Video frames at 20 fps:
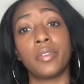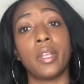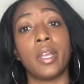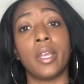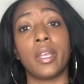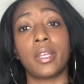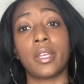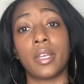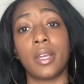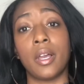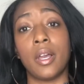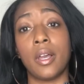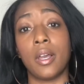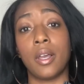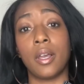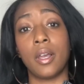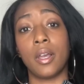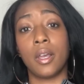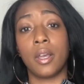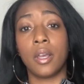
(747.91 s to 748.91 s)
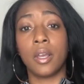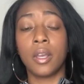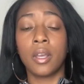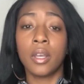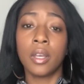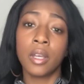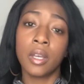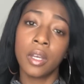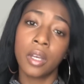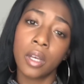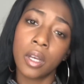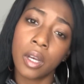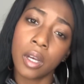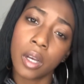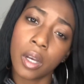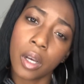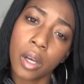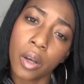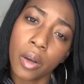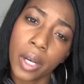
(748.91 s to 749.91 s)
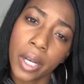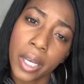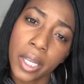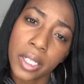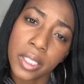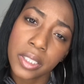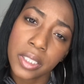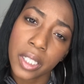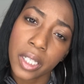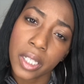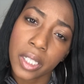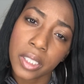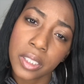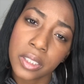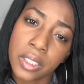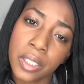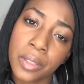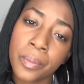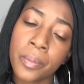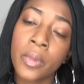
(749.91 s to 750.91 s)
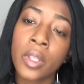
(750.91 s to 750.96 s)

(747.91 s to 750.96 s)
Like, oh, I got a text.